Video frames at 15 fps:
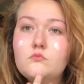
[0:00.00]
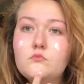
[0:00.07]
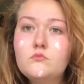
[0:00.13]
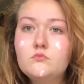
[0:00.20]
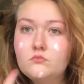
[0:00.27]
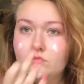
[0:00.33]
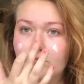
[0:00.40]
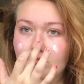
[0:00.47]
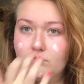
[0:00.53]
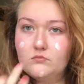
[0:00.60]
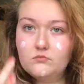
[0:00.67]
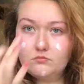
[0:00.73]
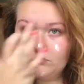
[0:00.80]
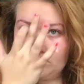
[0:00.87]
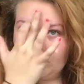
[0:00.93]
and it
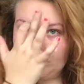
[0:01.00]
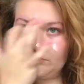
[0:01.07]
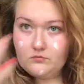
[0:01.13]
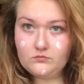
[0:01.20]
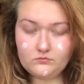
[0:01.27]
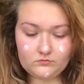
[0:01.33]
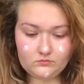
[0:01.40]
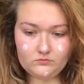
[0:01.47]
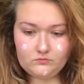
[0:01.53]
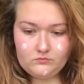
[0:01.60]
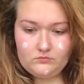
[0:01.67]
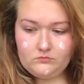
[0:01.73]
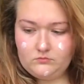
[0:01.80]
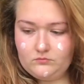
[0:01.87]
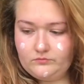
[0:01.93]
primes the skin well.
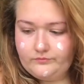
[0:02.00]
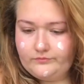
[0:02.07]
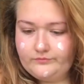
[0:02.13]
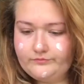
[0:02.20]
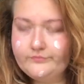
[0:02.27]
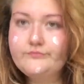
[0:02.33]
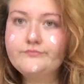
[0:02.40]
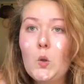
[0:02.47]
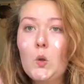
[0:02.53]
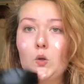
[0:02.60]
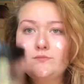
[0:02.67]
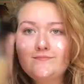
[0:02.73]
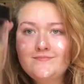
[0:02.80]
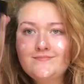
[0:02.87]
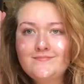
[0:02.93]
It
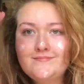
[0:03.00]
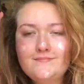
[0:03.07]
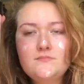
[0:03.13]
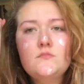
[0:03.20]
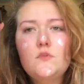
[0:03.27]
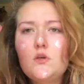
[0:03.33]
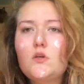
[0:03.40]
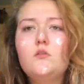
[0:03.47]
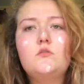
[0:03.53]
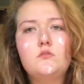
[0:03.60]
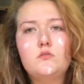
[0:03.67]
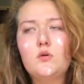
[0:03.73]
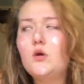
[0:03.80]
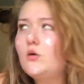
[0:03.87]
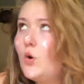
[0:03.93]
helps with
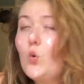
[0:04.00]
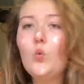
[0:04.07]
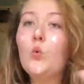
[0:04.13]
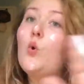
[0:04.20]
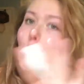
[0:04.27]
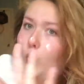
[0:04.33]
smoothing